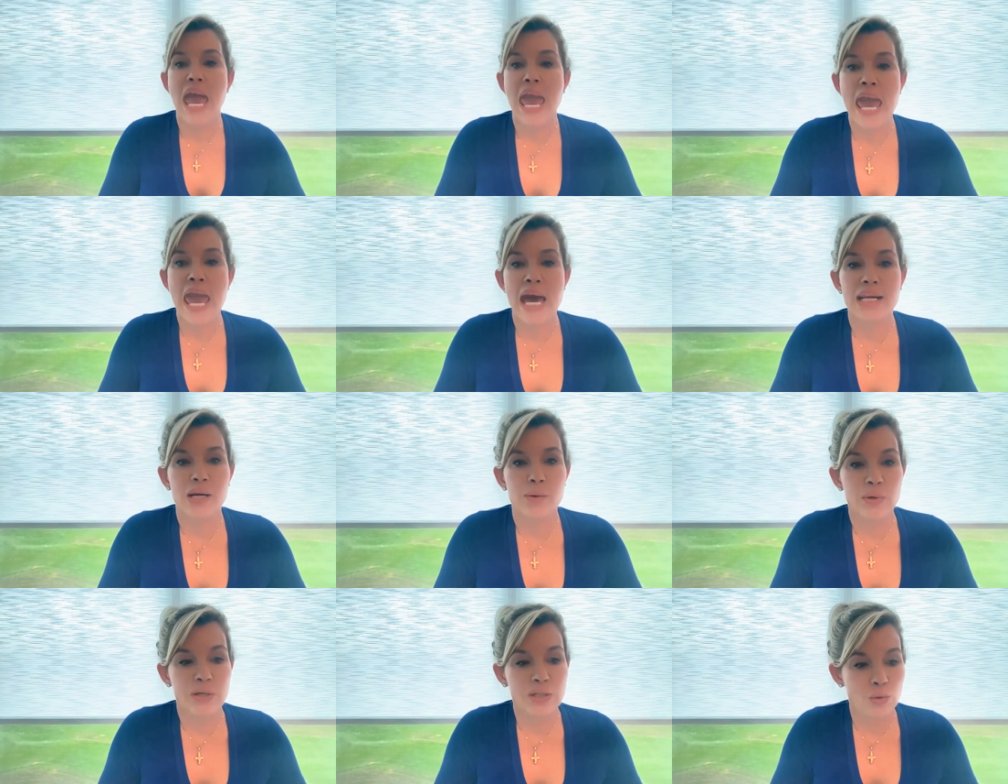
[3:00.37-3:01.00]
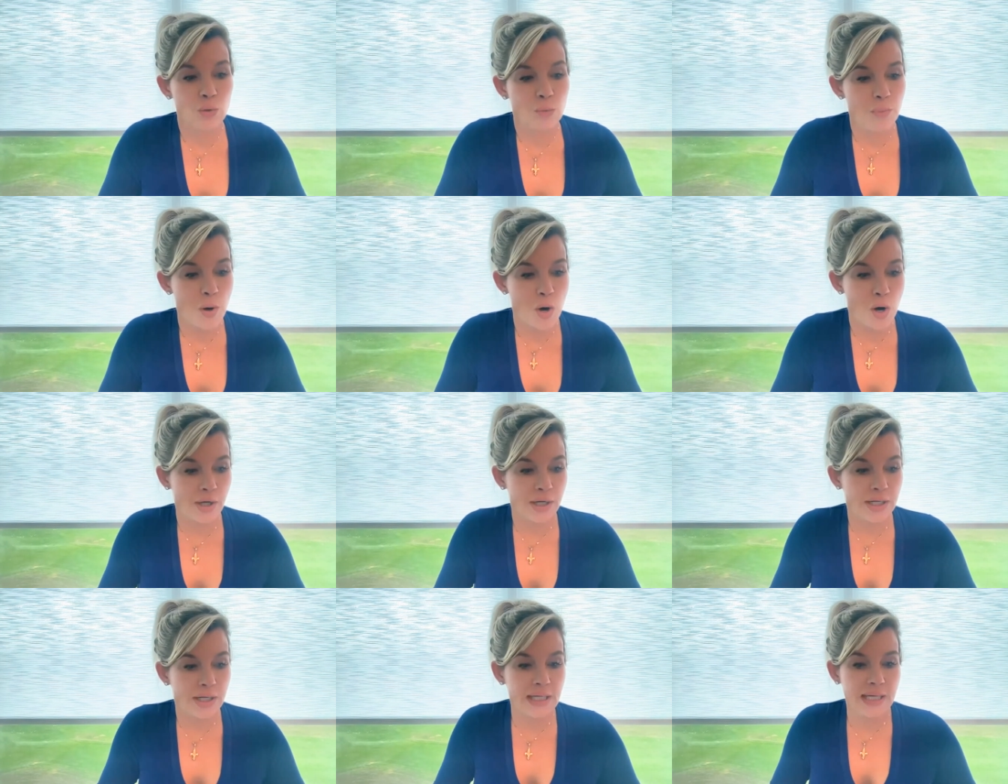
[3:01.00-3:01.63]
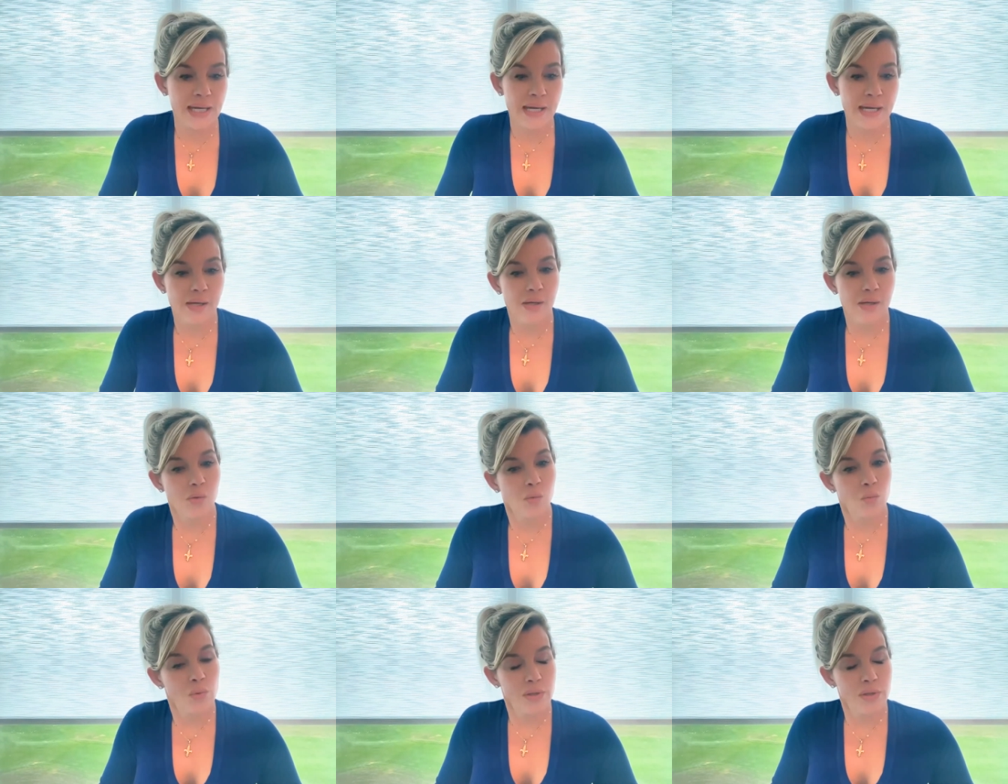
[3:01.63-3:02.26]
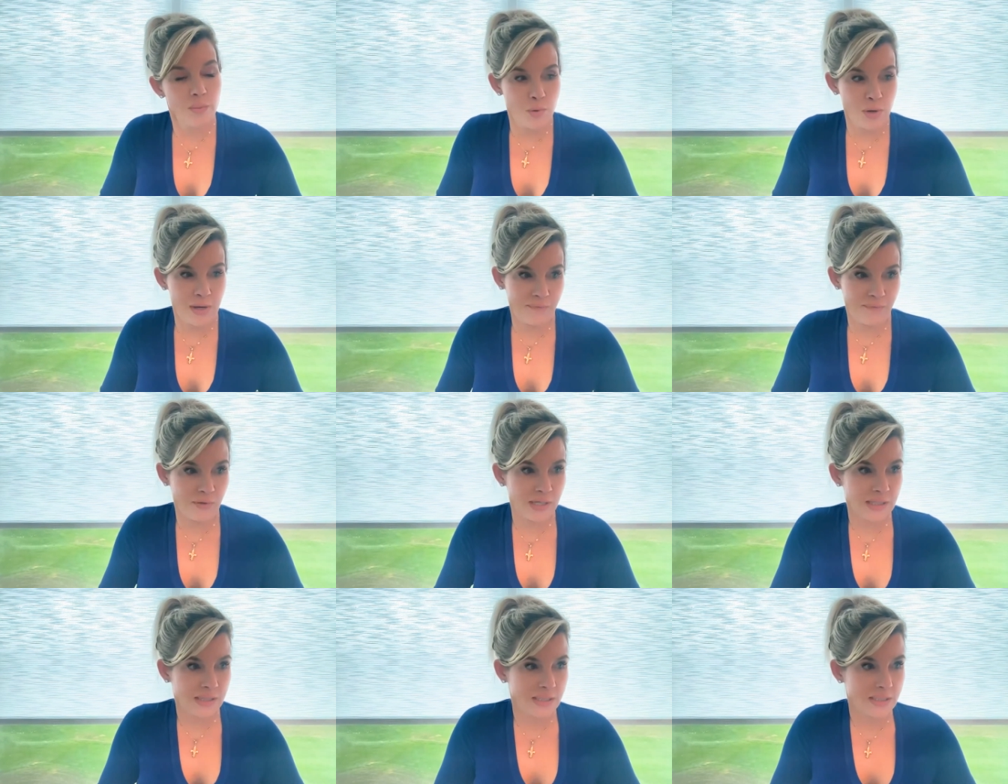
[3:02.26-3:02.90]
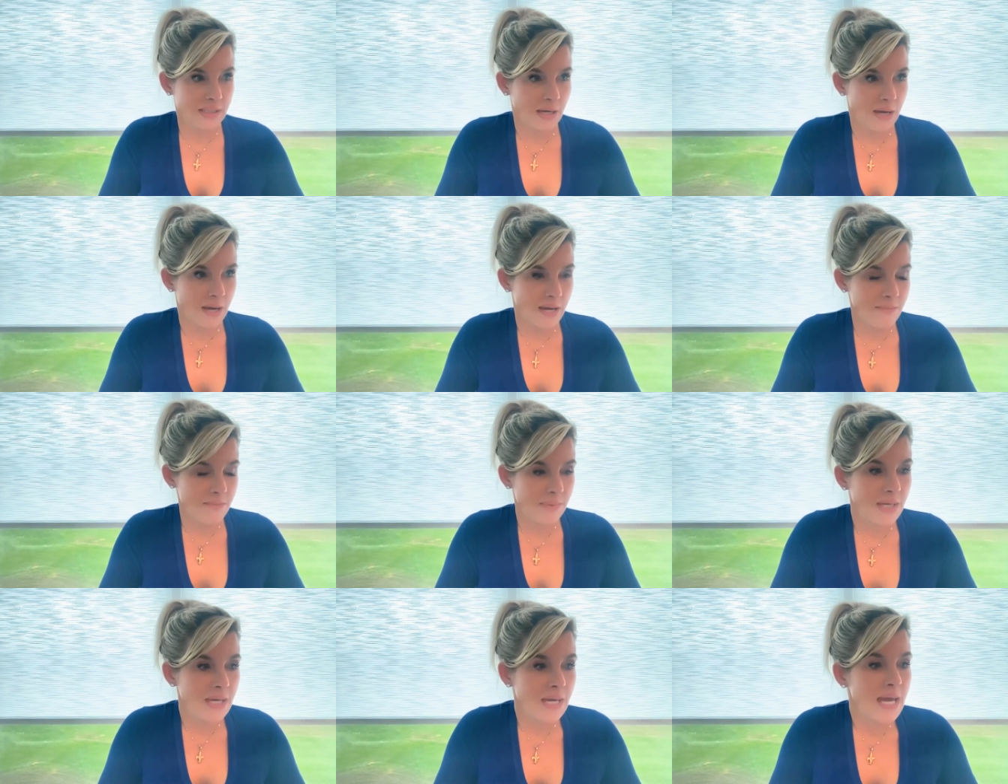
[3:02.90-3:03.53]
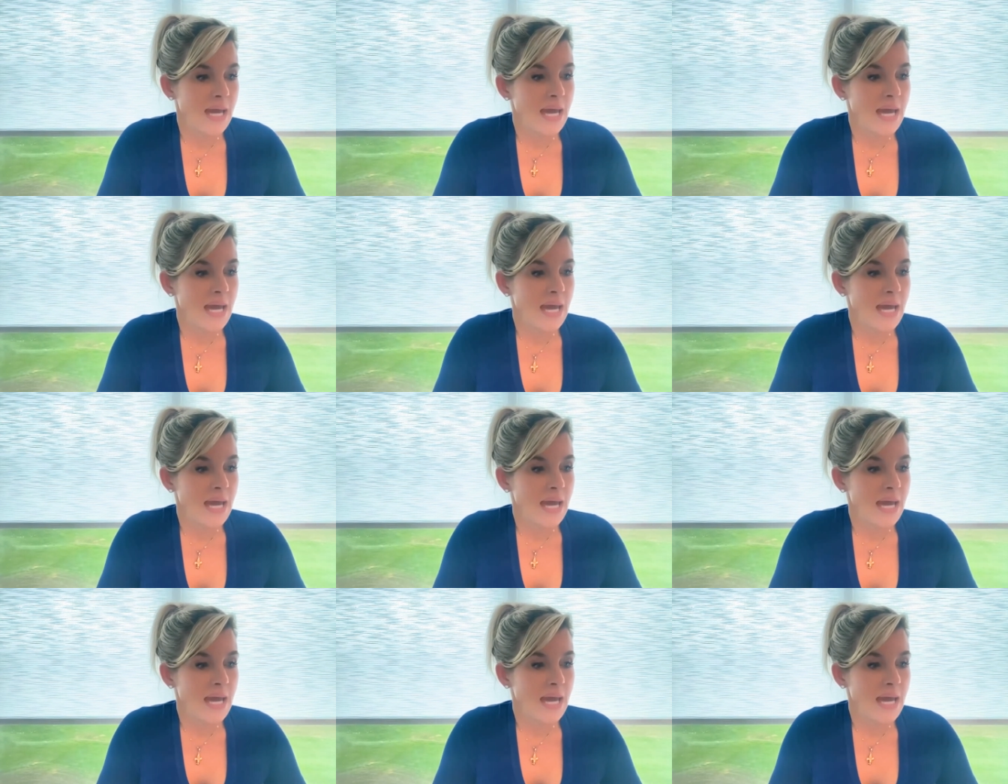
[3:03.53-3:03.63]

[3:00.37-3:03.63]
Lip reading: And I went to a party with a boyfriend at the time.